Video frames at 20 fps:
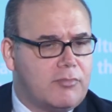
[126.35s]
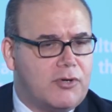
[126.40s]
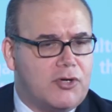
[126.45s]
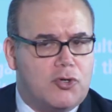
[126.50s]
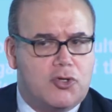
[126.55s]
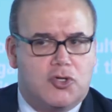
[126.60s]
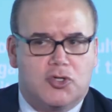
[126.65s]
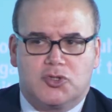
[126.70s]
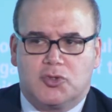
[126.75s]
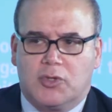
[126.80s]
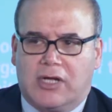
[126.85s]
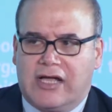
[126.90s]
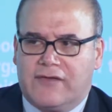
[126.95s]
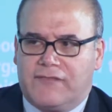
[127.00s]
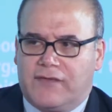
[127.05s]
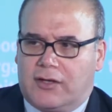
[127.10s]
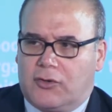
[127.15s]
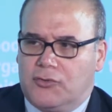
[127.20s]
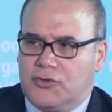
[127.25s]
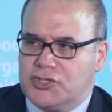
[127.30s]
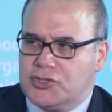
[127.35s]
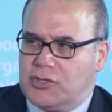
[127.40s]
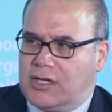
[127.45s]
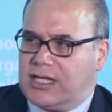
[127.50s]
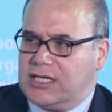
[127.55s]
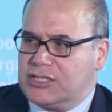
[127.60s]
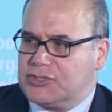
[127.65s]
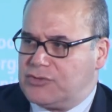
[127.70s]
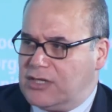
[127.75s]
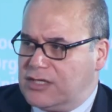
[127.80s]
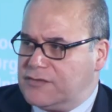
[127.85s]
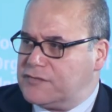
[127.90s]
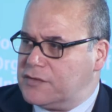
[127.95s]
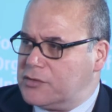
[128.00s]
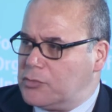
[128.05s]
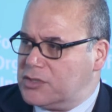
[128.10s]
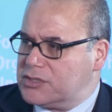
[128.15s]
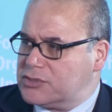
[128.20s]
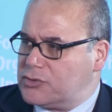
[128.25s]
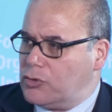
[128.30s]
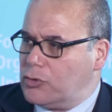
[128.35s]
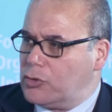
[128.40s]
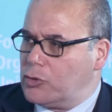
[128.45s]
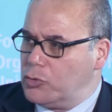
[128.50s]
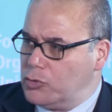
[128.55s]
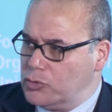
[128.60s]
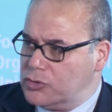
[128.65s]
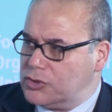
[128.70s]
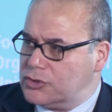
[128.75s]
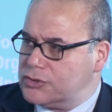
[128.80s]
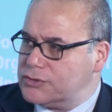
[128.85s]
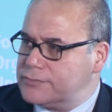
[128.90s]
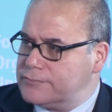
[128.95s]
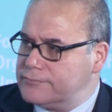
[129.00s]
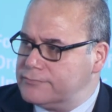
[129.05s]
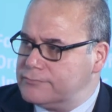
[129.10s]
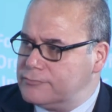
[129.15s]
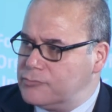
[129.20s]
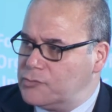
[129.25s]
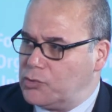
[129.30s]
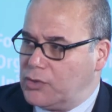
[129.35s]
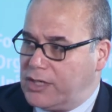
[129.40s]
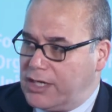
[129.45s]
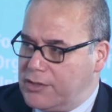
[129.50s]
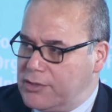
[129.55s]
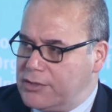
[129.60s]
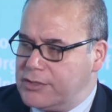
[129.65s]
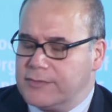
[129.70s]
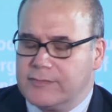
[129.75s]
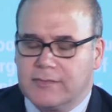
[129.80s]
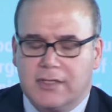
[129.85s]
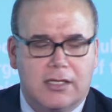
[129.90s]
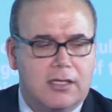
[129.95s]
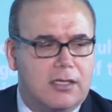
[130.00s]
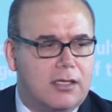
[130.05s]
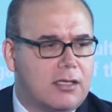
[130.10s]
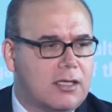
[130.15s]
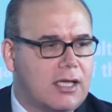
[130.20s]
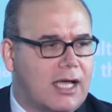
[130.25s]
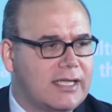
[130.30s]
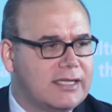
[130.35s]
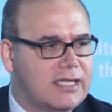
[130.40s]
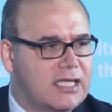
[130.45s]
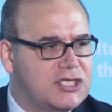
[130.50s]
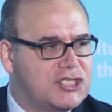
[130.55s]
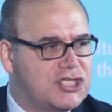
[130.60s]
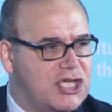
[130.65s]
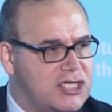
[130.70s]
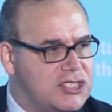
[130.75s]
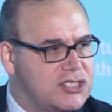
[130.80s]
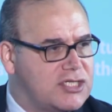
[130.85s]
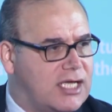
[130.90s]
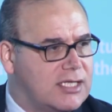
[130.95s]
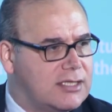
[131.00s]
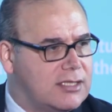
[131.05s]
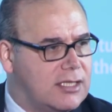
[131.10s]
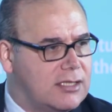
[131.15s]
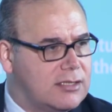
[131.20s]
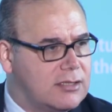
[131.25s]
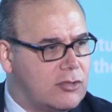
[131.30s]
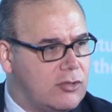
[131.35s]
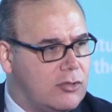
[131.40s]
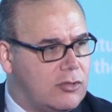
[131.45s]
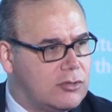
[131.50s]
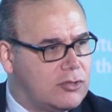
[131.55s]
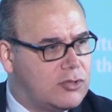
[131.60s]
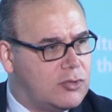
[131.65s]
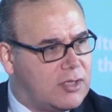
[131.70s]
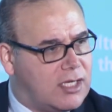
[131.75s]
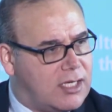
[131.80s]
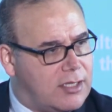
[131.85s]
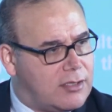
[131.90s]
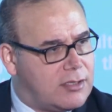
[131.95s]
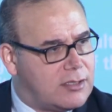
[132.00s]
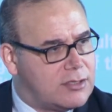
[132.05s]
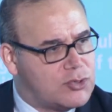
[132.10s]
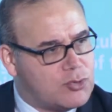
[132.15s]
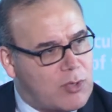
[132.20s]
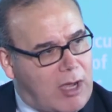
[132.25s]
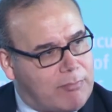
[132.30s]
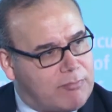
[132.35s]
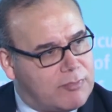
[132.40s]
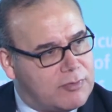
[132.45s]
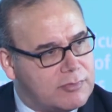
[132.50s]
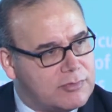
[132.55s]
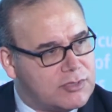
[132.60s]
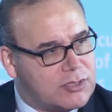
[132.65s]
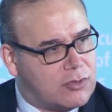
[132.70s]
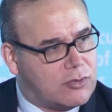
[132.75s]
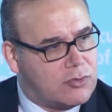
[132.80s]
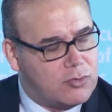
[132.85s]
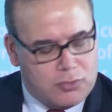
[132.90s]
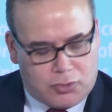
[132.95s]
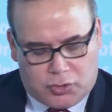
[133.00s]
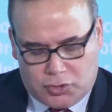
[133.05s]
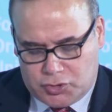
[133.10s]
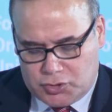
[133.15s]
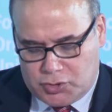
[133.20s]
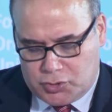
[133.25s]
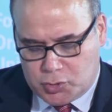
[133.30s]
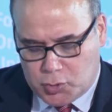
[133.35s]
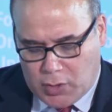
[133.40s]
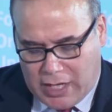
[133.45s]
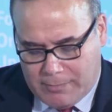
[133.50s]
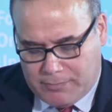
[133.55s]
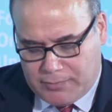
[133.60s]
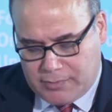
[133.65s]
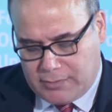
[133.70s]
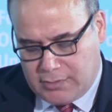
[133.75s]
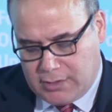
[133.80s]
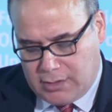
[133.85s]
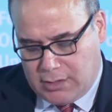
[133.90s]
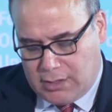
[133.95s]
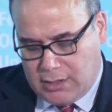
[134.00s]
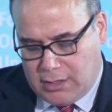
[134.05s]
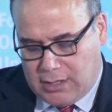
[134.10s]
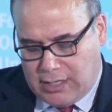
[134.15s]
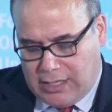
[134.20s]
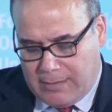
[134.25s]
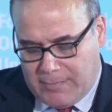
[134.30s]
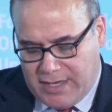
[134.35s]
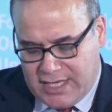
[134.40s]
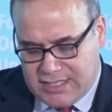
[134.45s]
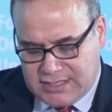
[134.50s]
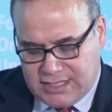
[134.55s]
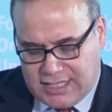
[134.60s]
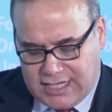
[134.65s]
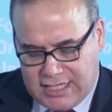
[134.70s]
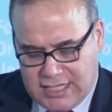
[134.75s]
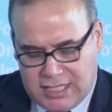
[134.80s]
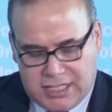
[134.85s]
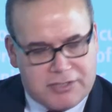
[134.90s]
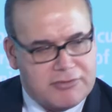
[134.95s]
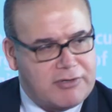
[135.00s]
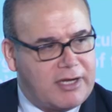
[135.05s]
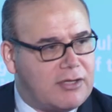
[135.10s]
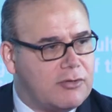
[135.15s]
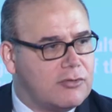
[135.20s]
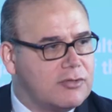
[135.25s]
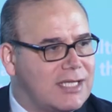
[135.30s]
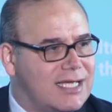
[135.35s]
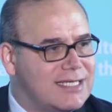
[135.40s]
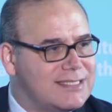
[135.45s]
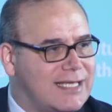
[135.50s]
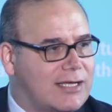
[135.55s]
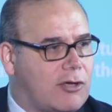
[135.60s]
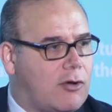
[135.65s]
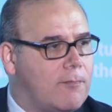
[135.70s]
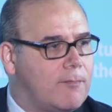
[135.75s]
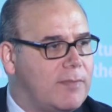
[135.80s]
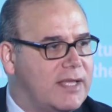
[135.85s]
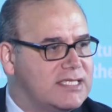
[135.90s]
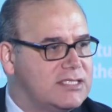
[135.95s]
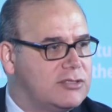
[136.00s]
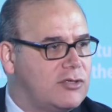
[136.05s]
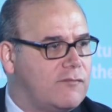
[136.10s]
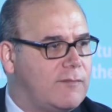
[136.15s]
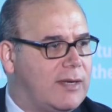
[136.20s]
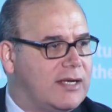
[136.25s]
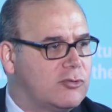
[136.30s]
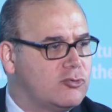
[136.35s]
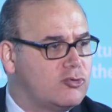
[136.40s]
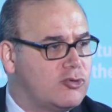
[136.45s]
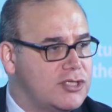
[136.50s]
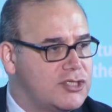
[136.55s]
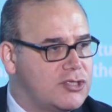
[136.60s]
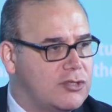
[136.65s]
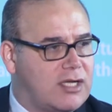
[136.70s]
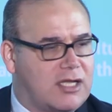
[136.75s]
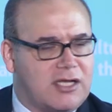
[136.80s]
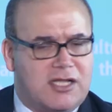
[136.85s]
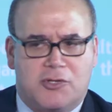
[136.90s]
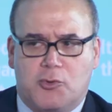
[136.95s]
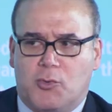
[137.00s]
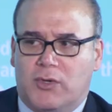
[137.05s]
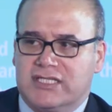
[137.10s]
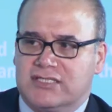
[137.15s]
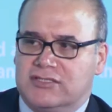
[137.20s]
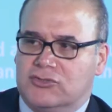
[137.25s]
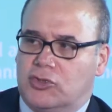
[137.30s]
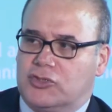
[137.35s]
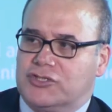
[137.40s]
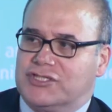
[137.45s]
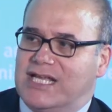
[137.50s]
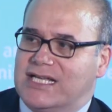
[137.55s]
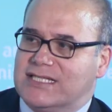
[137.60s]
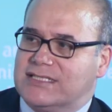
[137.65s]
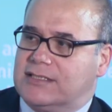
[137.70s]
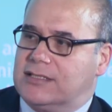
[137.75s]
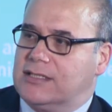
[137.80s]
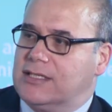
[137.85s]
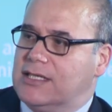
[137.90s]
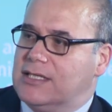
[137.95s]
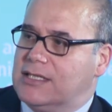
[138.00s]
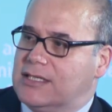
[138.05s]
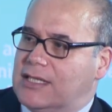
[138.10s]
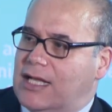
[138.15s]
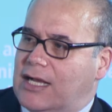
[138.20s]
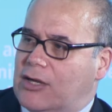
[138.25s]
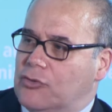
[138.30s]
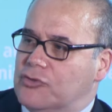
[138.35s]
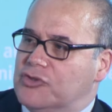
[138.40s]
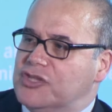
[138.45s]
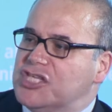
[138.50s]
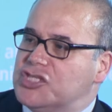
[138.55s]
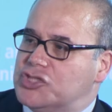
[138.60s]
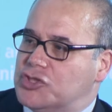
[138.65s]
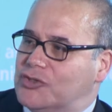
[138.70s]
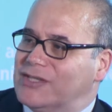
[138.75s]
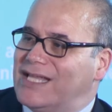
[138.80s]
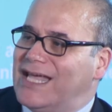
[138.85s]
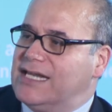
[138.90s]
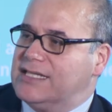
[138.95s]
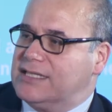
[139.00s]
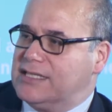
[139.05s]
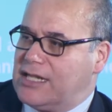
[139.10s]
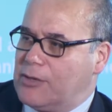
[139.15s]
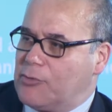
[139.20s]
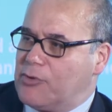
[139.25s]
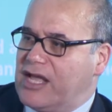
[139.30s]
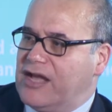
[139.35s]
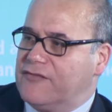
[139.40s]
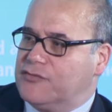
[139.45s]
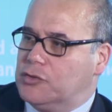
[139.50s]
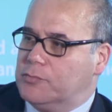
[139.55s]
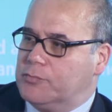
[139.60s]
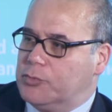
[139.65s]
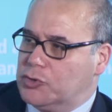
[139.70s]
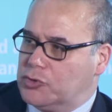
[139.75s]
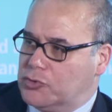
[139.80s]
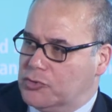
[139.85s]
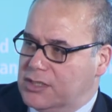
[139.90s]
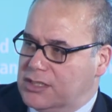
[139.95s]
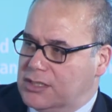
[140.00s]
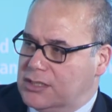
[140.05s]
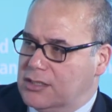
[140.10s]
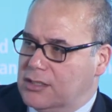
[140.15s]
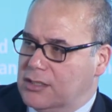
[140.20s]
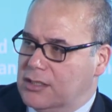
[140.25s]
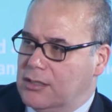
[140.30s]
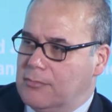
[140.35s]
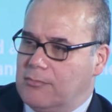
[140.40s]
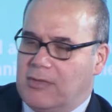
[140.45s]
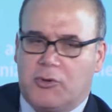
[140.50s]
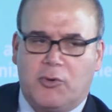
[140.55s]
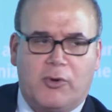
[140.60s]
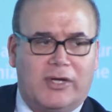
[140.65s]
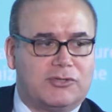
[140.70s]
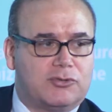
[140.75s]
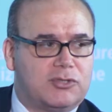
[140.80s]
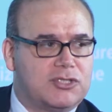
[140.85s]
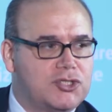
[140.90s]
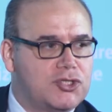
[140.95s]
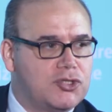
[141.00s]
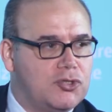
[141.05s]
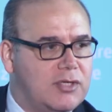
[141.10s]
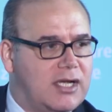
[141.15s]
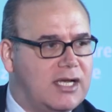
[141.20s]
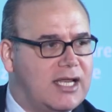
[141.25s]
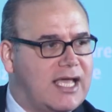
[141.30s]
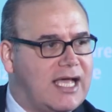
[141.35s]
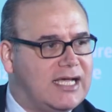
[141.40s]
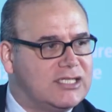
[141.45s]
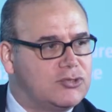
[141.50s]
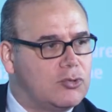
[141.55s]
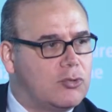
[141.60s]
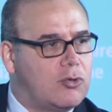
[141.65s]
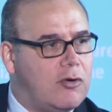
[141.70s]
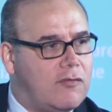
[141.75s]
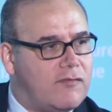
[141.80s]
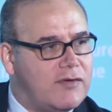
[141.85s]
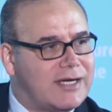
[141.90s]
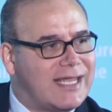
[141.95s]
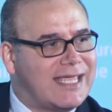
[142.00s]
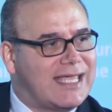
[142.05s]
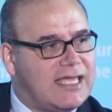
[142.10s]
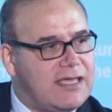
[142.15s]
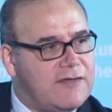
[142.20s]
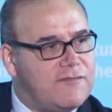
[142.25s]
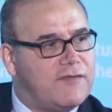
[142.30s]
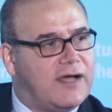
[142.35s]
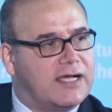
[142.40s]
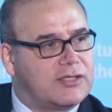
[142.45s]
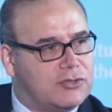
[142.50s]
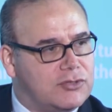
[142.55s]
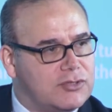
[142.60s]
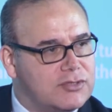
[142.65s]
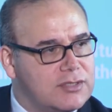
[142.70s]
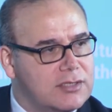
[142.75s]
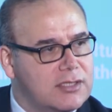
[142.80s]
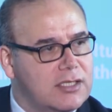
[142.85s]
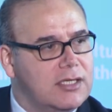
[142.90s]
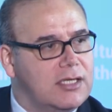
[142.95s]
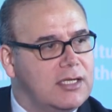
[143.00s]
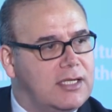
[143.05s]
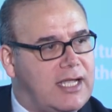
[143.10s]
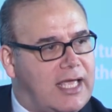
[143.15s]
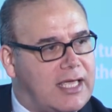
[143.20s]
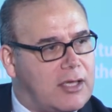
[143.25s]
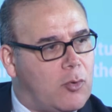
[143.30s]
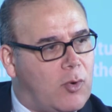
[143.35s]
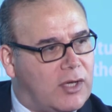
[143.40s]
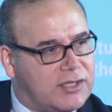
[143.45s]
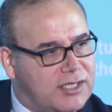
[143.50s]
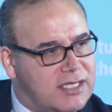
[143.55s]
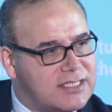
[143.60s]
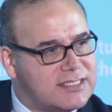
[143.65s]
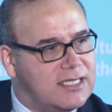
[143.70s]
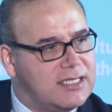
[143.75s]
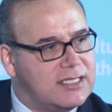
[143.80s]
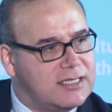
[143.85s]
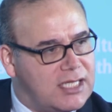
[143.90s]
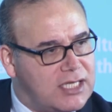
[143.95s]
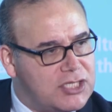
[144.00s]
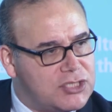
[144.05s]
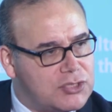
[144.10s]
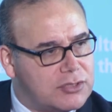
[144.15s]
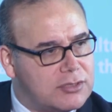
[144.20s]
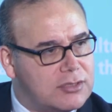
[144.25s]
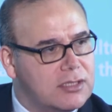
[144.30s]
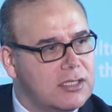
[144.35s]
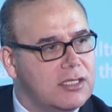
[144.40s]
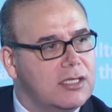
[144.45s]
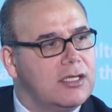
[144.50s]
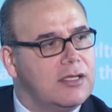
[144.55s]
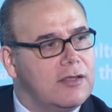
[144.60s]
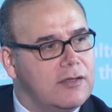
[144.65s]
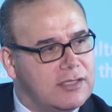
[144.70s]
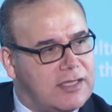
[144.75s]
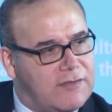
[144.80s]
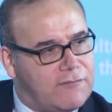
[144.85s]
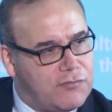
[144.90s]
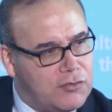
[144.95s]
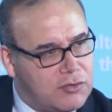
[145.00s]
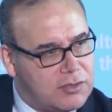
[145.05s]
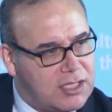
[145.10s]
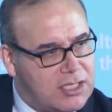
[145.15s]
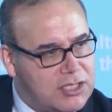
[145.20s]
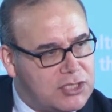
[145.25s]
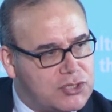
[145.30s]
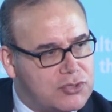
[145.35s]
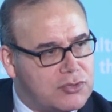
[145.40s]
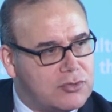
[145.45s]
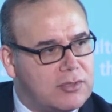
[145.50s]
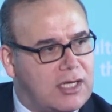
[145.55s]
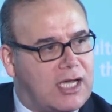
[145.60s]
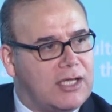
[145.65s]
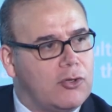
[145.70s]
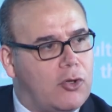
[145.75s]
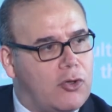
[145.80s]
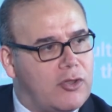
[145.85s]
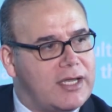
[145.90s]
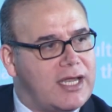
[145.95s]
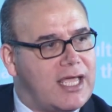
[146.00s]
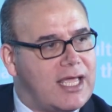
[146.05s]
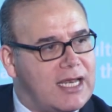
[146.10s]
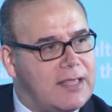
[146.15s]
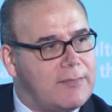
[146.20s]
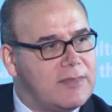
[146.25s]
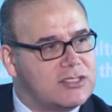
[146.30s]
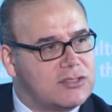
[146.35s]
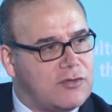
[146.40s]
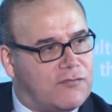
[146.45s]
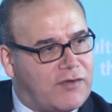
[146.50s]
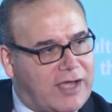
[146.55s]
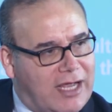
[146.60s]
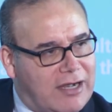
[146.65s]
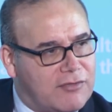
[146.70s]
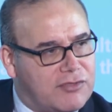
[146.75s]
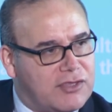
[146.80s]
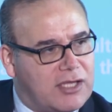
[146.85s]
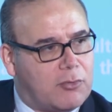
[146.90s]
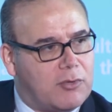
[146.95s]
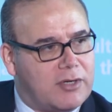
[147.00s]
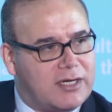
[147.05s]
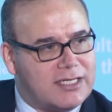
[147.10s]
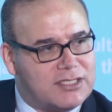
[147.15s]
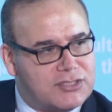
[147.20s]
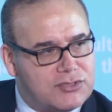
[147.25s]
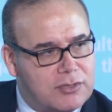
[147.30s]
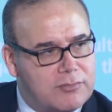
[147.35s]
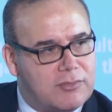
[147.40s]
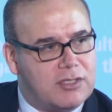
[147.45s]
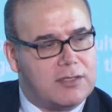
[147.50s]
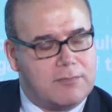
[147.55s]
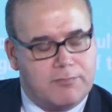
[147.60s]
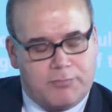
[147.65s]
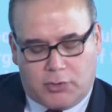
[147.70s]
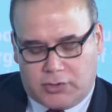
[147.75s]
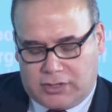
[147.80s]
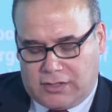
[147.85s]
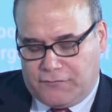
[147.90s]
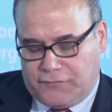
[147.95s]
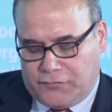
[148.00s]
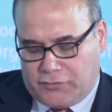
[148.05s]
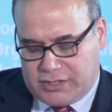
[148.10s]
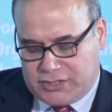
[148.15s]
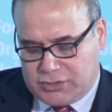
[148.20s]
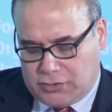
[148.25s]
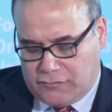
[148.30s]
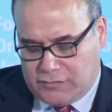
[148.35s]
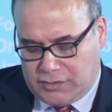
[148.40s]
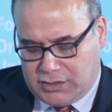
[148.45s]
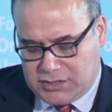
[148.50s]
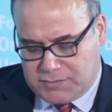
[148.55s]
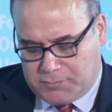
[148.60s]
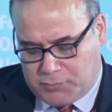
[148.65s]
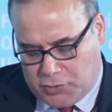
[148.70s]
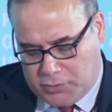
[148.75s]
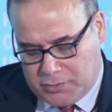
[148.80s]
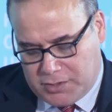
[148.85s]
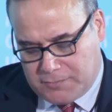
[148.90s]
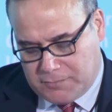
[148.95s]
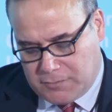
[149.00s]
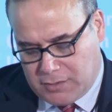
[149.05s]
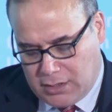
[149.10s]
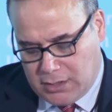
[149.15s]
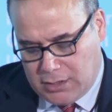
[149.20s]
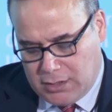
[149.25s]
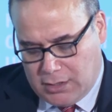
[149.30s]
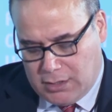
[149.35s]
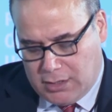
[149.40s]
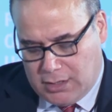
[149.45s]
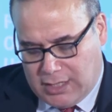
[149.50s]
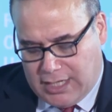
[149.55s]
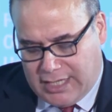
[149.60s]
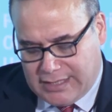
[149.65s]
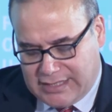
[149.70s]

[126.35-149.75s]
Peru used to have a conditional cash transfer, what's called Juntos, together, and they changed that and called together SWAP, so Juntos SWAP, and basically recognized the complexity of malnutrition, and it was not just a conditionality that we have to put to it, but we had to assure that it has to cover the key factors like water and sanitation, the food issue, and other elements of health that were extremely important for resolving this problem. Mm-hmm.